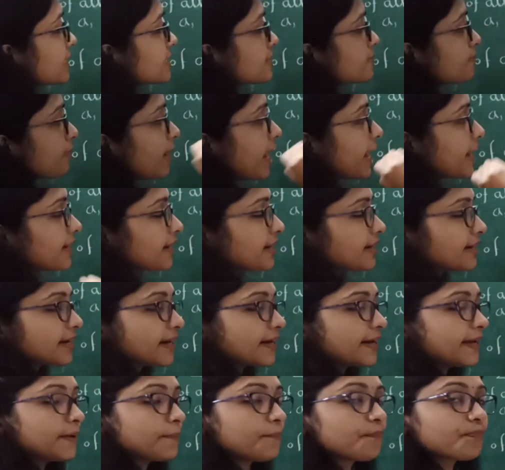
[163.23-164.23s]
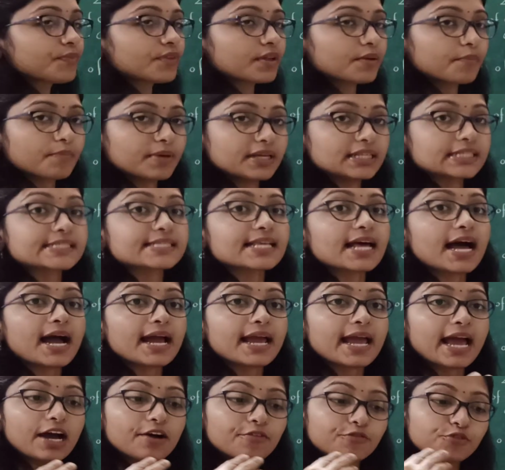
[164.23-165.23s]
is mandatory? Means I
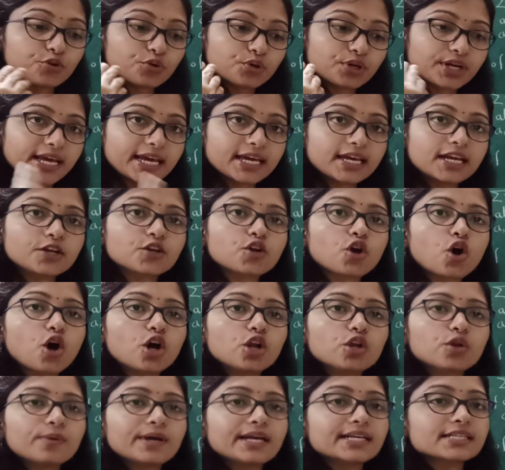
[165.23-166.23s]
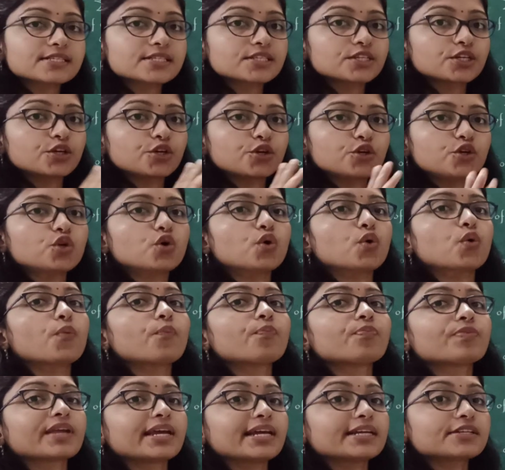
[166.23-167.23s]
have to take it always? No,
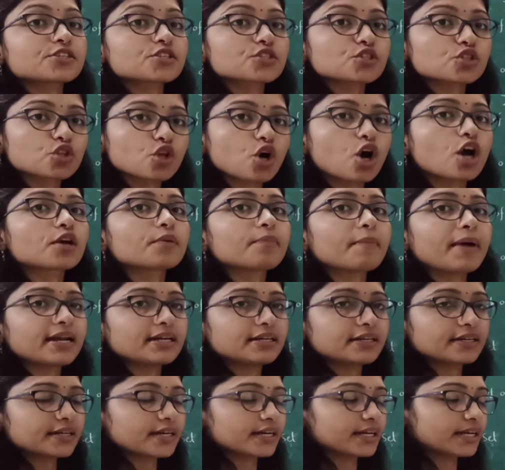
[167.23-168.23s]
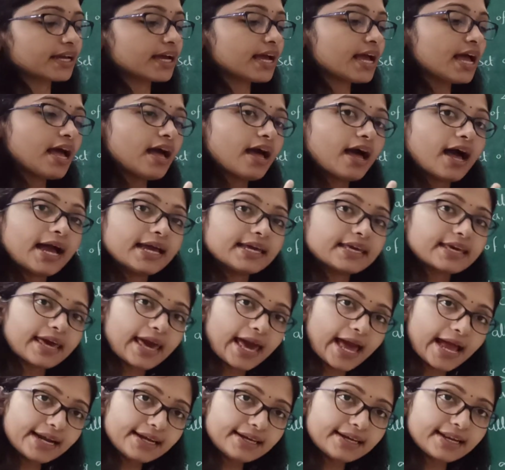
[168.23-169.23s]
it's not mandatory. I
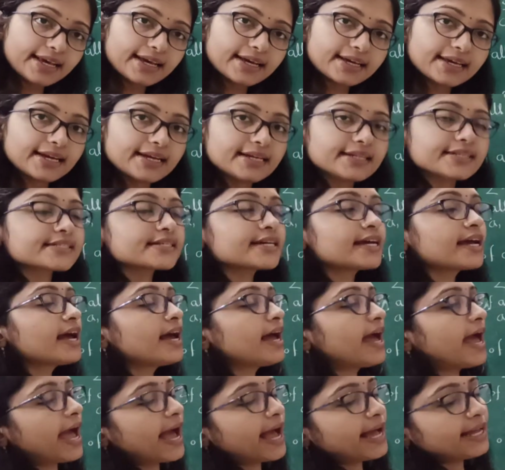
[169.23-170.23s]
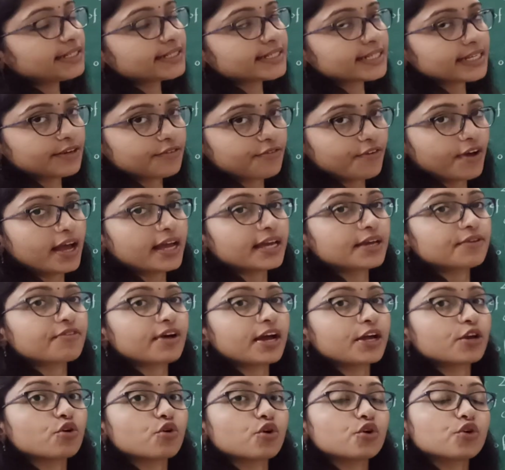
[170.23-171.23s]
can take it. And if
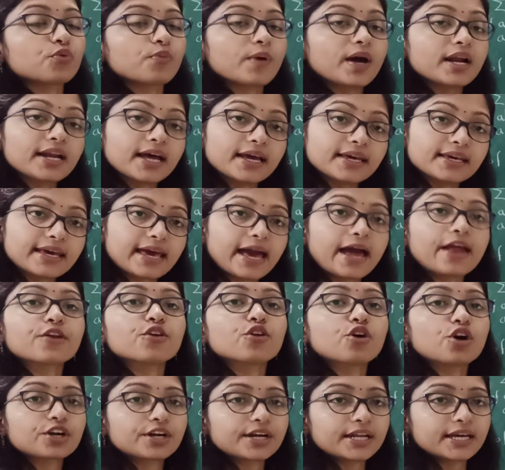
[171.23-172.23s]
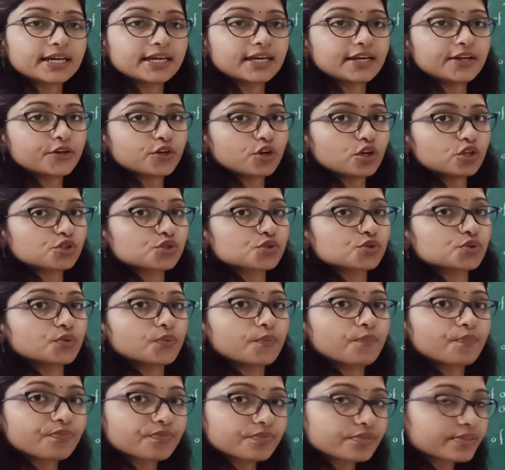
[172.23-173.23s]
I don't want, I cannot take it also.
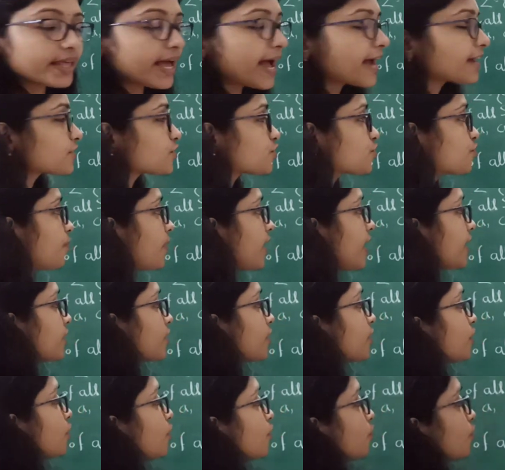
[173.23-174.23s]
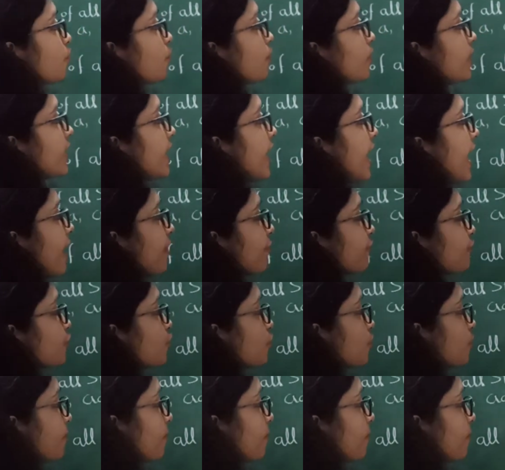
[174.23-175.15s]
That's why we have to